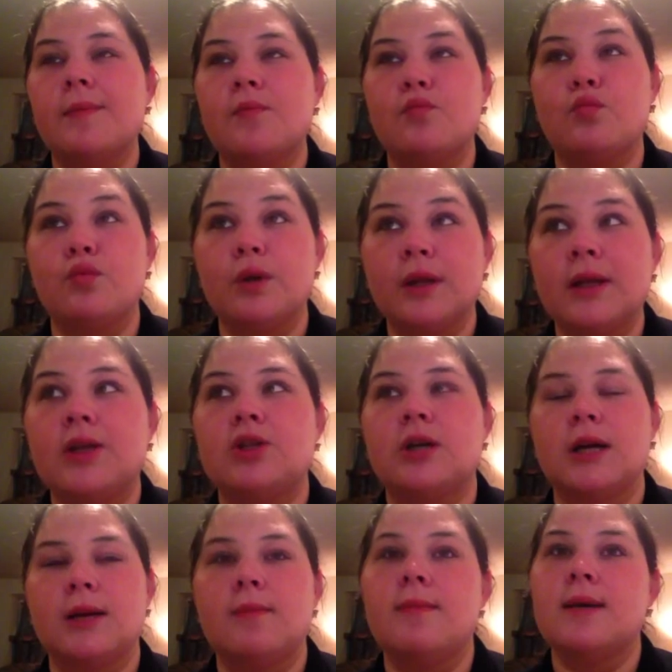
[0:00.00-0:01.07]
Really
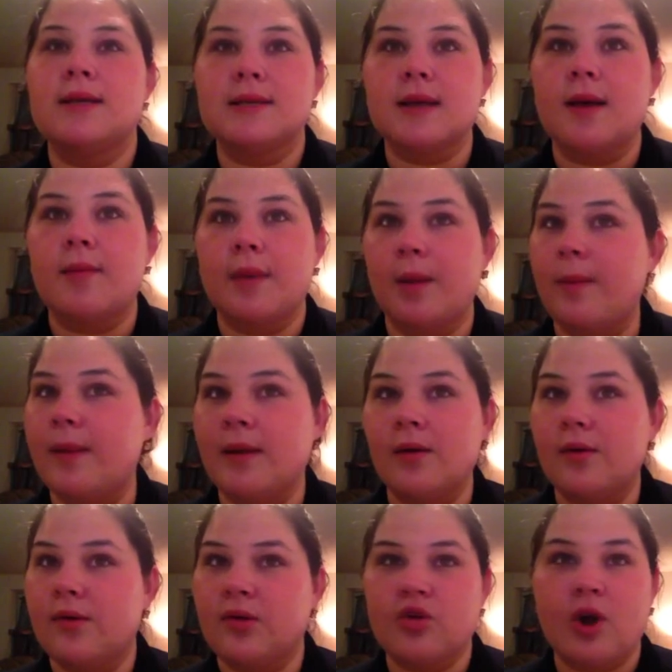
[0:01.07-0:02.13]
trying to mix up my
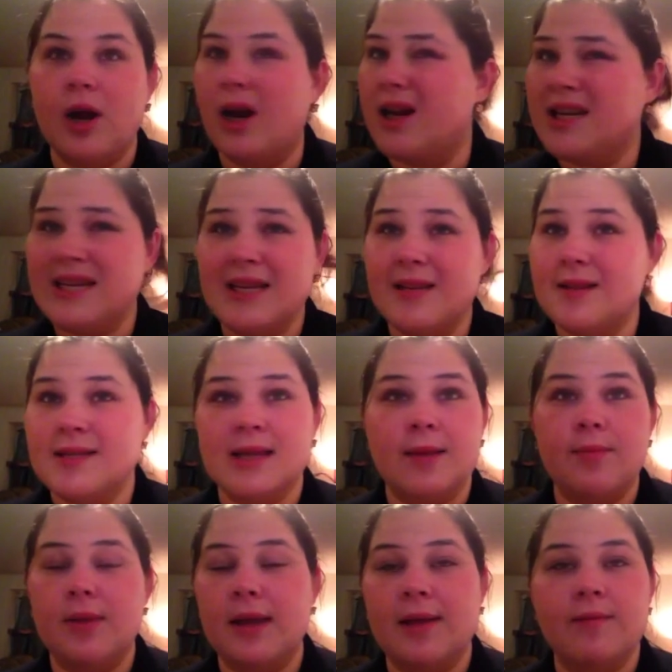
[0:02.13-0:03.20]
meals, try not to eat the
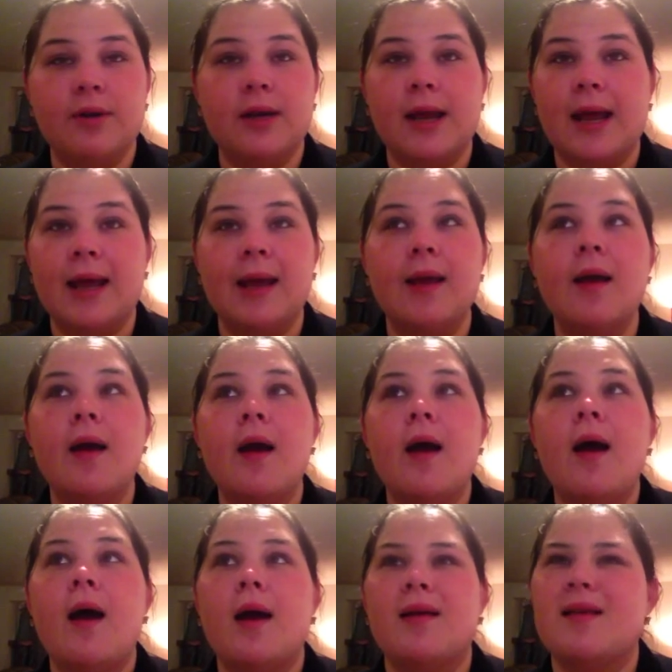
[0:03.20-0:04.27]
same thing every day,
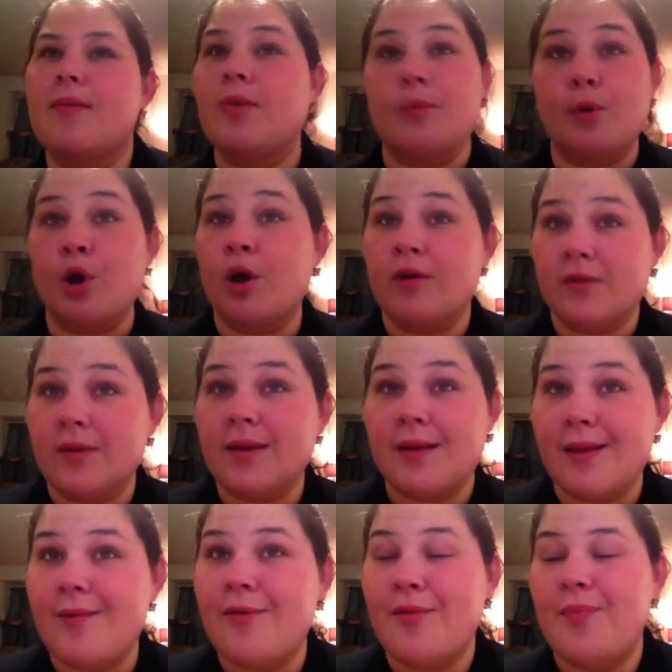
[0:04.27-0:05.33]
except the bars because I
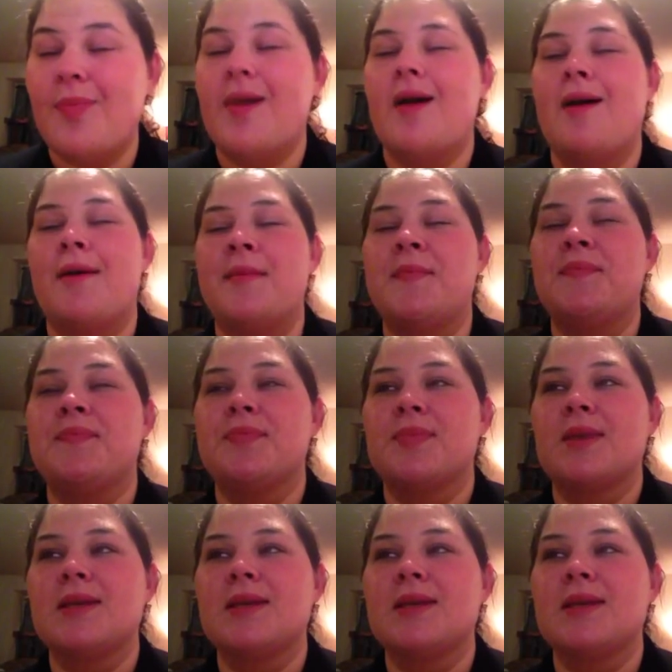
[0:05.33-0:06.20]
love them.